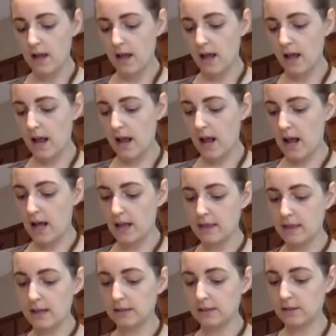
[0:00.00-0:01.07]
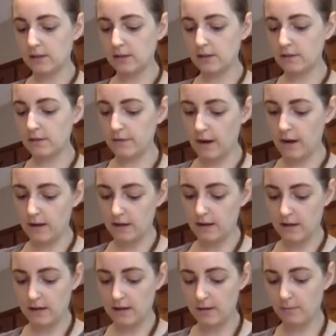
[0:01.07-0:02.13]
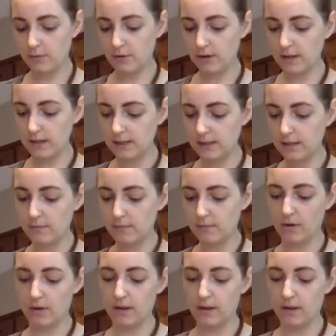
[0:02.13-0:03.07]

And that's our stir fry. Pretty simple.